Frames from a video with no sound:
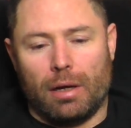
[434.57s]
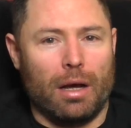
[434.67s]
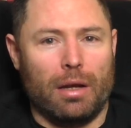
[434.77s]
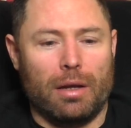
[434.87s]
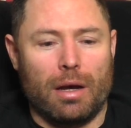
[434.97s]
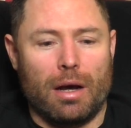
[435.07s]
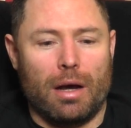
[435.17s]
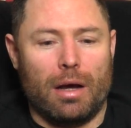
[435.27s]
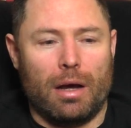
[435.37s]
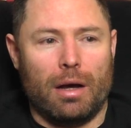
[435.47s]
and
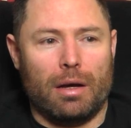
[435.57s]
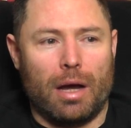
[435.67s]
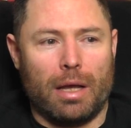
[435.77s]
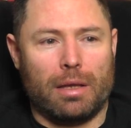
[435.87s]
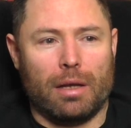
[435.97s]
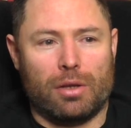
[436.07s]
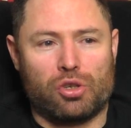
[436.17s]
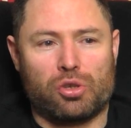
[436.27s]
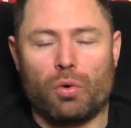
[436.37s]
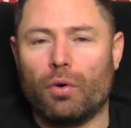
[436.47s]
I think the
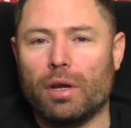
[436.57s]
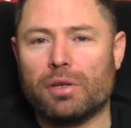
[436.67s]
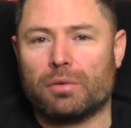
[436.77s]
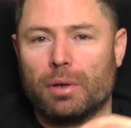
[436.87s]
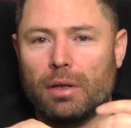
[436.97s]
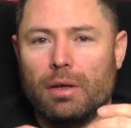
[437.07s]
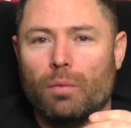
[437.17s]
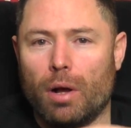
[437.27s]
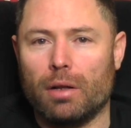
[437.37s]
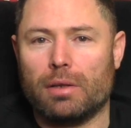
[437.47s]
story is really
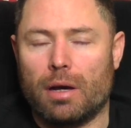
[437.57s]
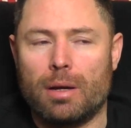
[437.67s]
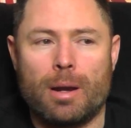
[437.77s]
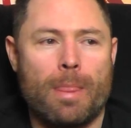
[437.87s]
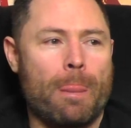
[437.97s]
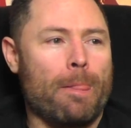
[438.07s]
well done.